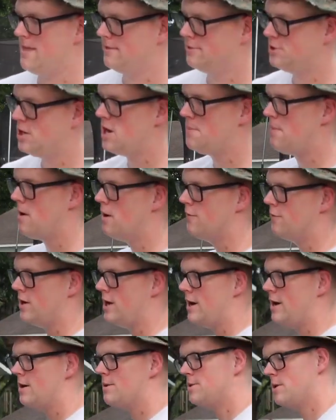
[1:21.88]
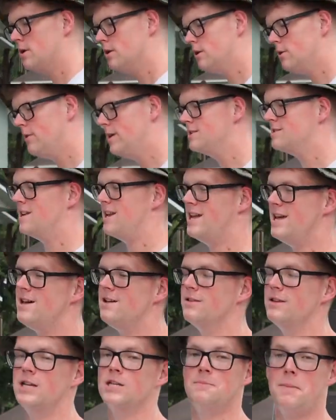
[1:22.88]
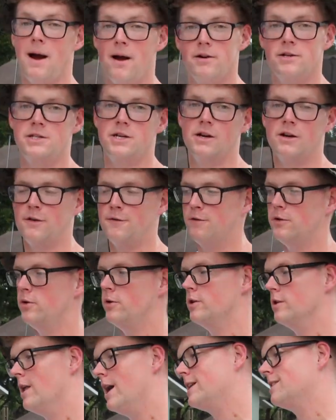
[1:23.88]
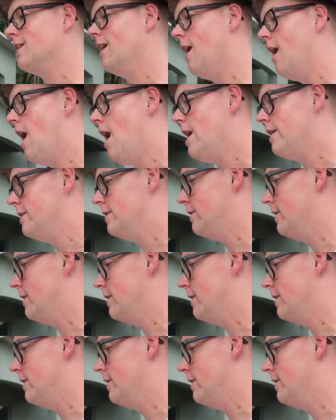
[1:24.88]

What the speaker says: the Jeep over here, the only reason it leaks power steering fluid like the Honda